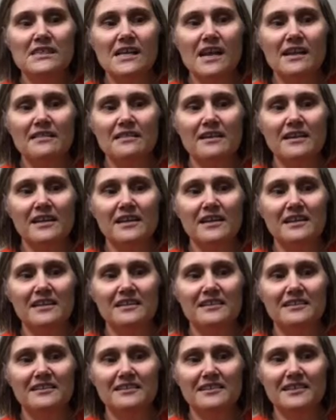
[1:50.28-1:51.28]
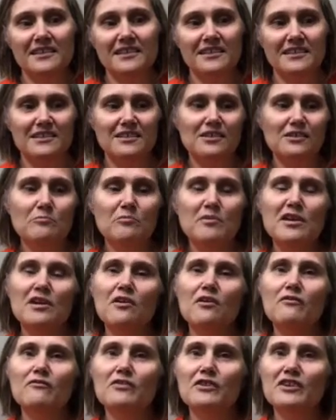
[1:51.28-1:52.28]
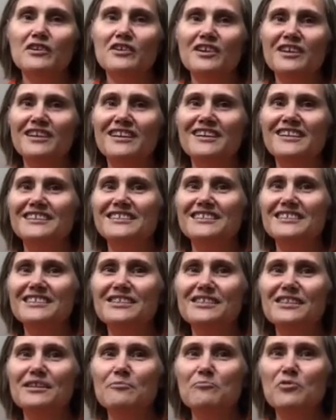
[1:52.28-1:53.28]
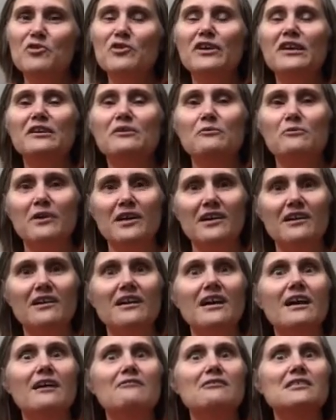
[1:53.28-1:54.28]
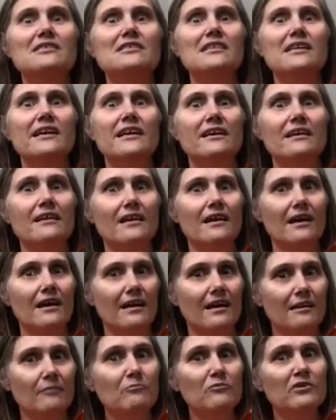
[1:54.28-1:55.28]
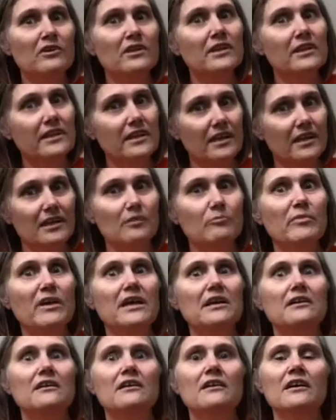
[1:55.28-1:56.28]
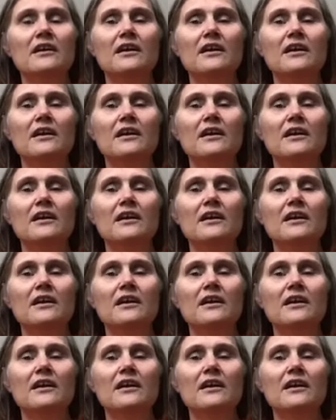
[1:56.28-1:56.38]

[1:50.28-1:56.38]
I think it took me over to the point where I was like, I'm really getting better.